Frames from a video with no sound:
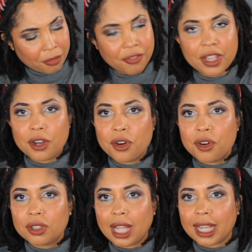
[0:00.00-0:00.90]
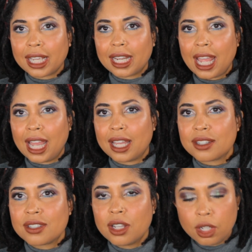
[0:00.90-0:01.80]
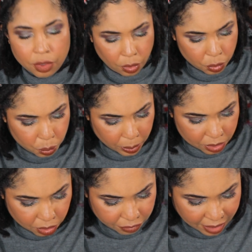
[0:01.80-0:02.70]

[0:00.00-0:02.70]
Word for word: feel like it has those winter